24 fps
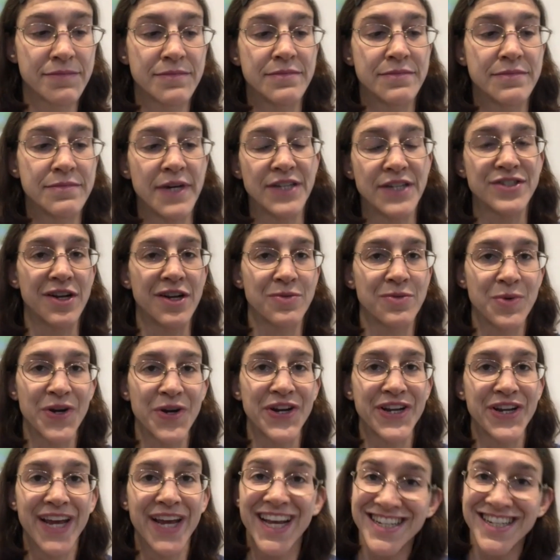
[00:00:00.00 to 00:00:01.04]
I started
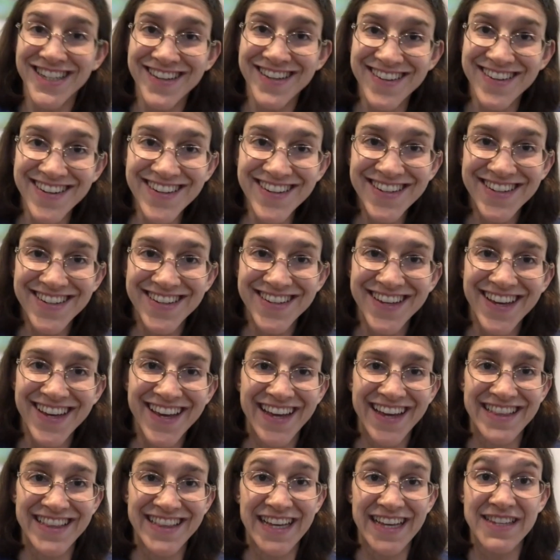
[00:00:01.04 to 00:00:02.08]
wearing headgear,
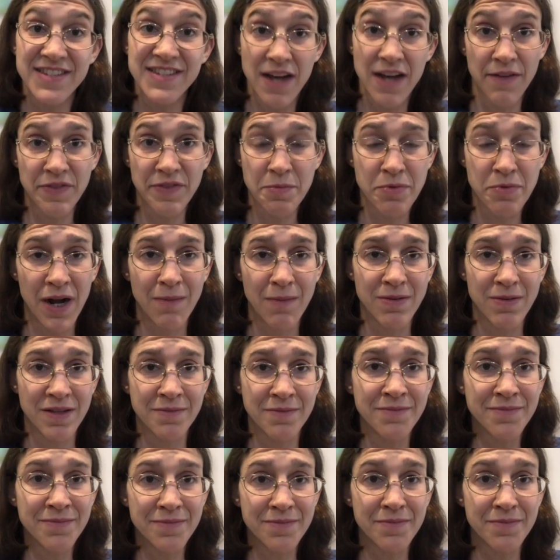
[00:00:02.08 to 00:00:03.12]
and that solved the
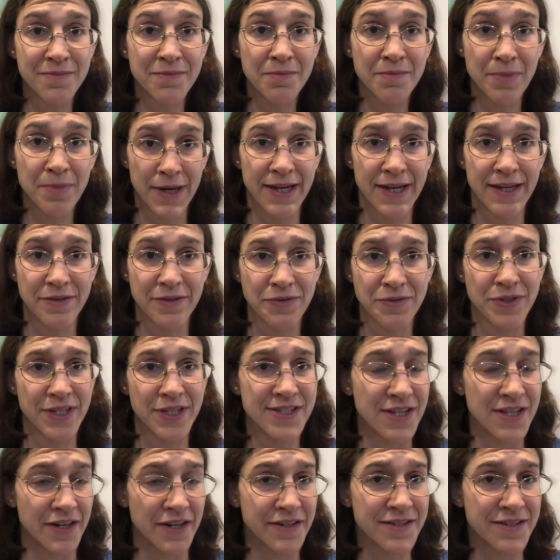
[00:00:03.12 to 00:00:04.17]
problem. But it really
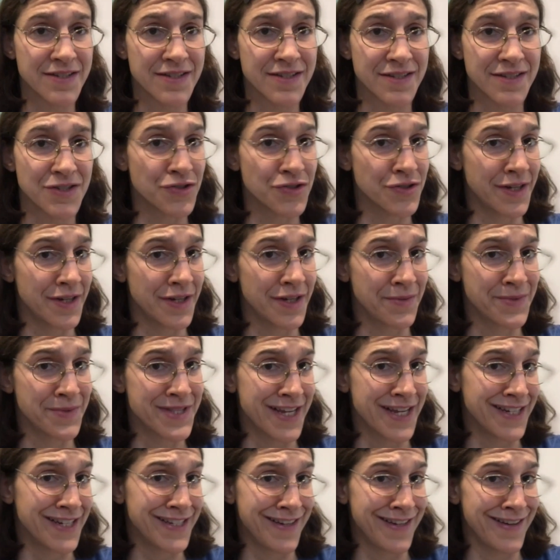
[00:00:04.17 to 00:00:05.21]
sucks to train with
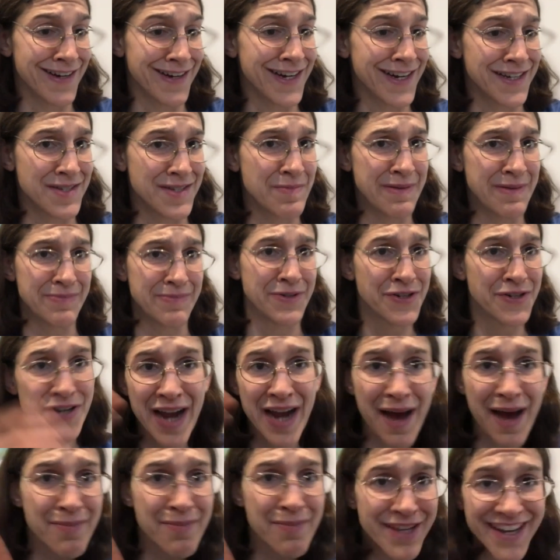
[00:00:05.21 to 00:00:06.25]
headgear because people
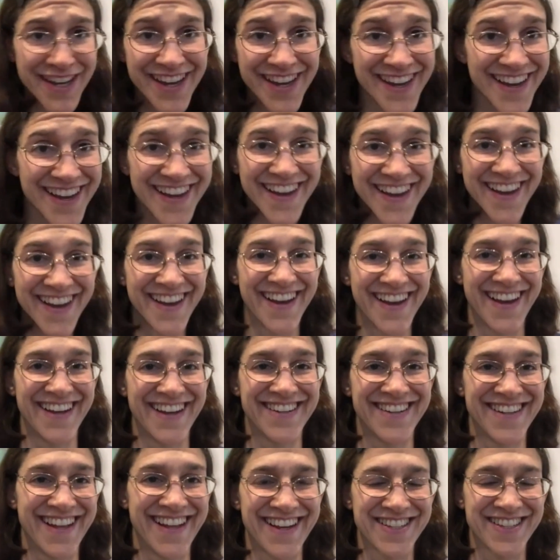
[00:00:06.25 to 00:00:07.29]
grab it, and
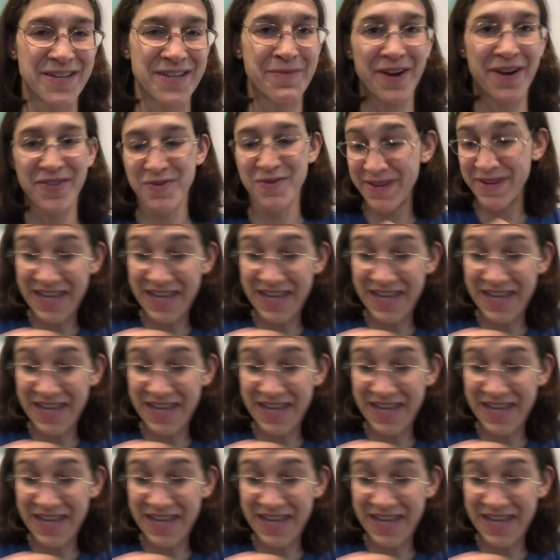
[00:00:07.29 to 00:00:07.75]
like somebody threw me